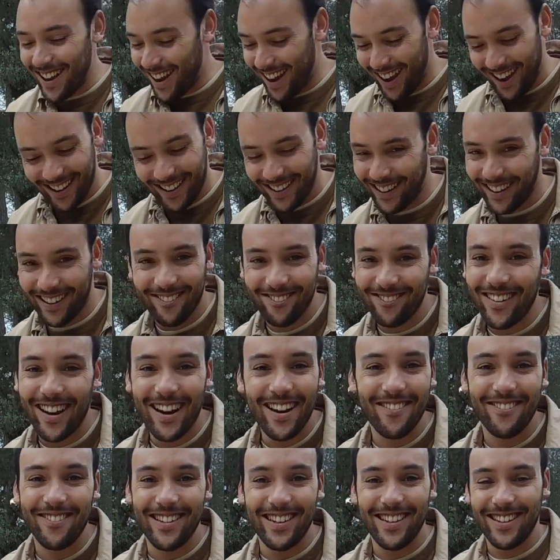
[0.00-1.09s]
I can't wait,
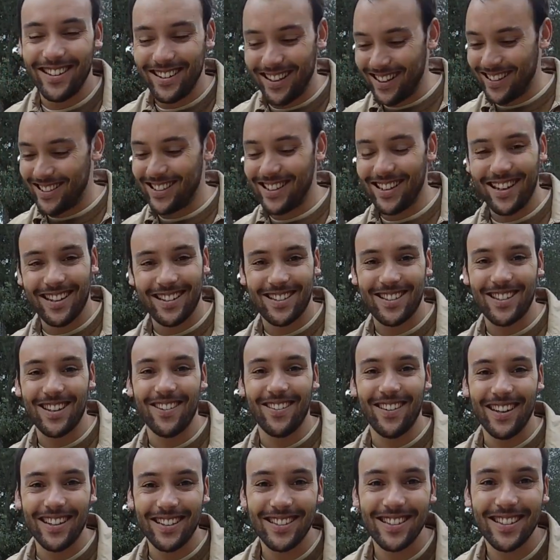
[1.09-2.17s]
really. Let's get to
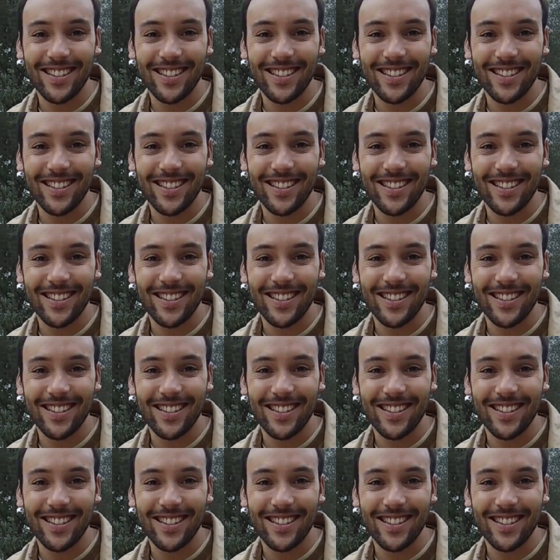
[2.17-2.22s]
it.